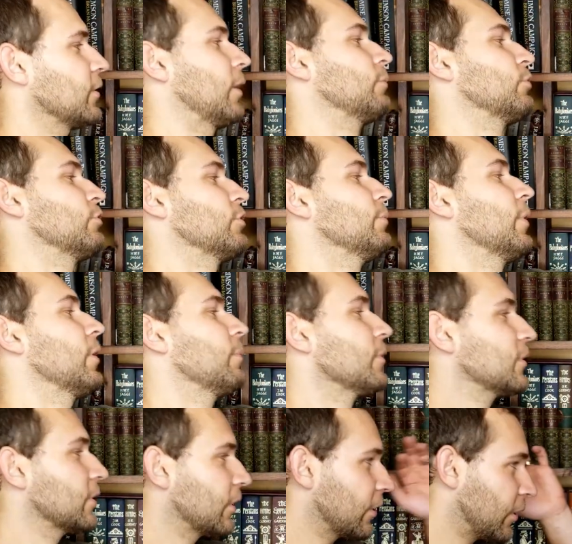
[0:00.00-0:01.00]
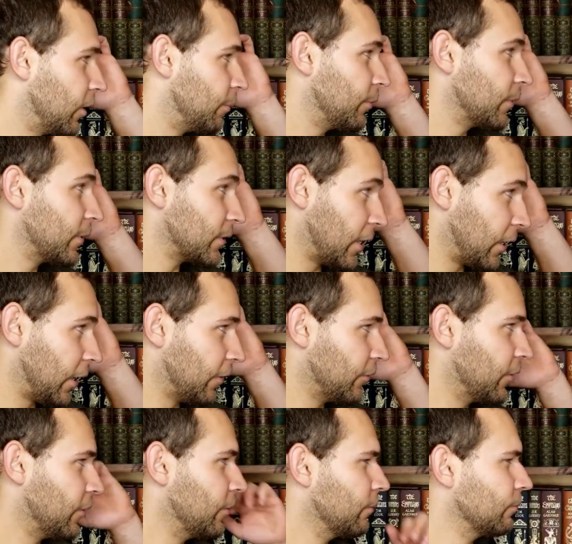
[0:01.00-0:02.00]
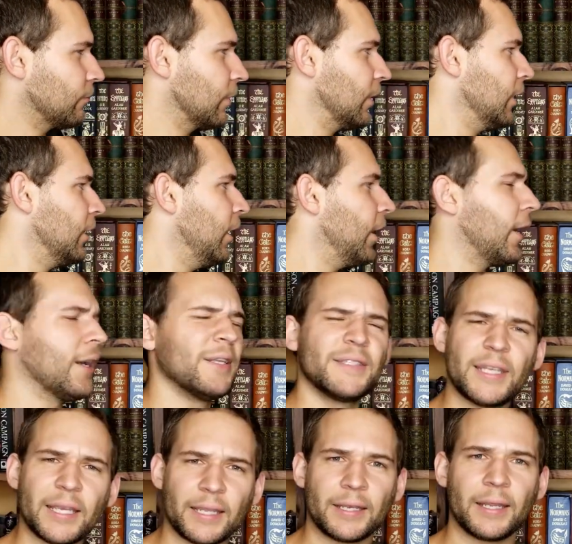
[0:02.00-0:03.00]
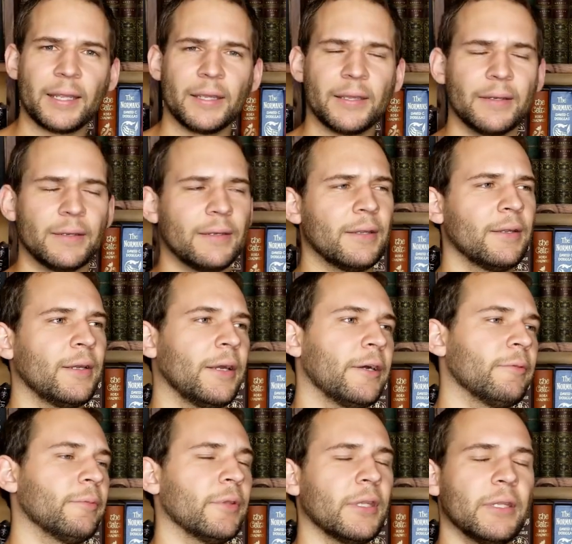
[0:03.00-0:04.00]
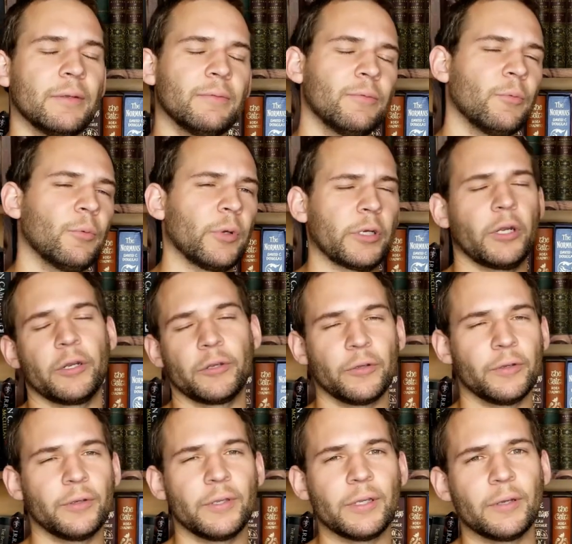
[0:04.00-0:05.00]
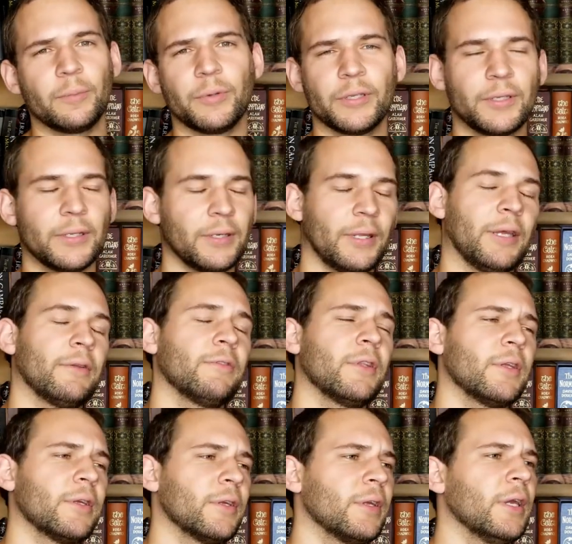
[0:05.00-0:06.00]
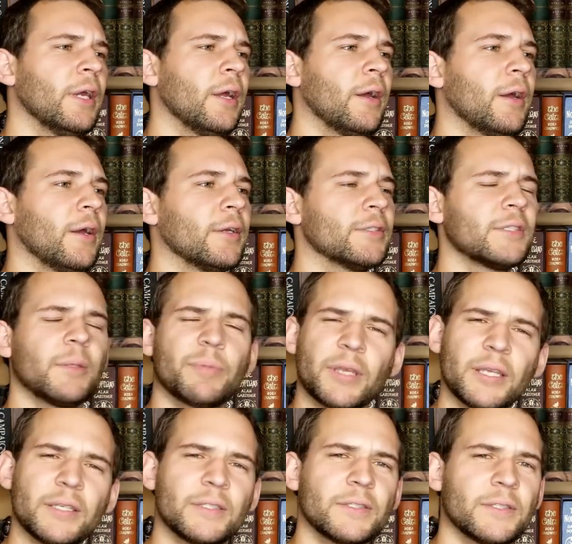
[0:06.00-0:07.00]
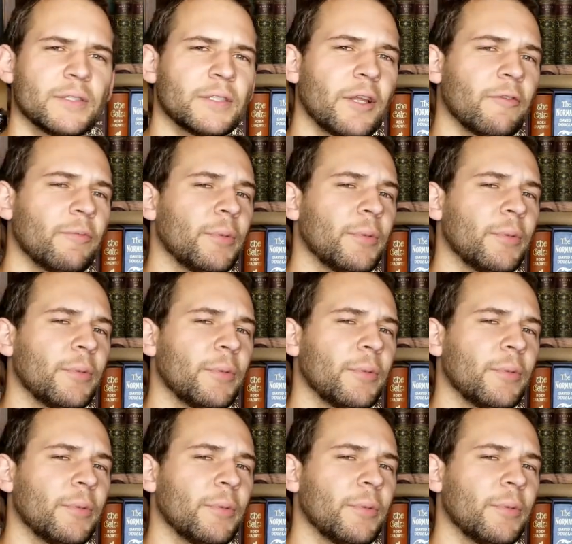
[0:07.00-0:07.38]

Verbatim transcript: I'm just like, missing a couple because I got them uh, secondhand, um, and they work on a good deal, but didn't have the uh, slip cases and stuff.